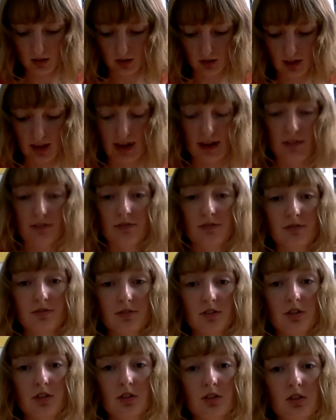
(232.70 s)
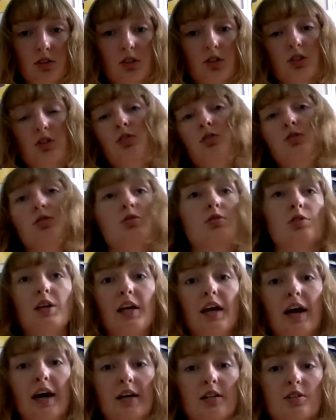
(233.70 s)
life to the
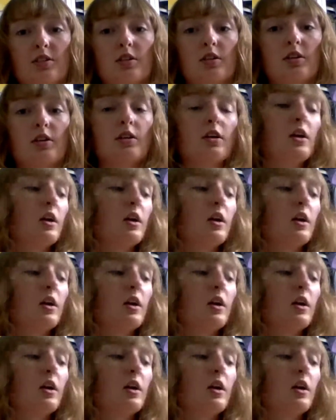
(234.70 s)
caster.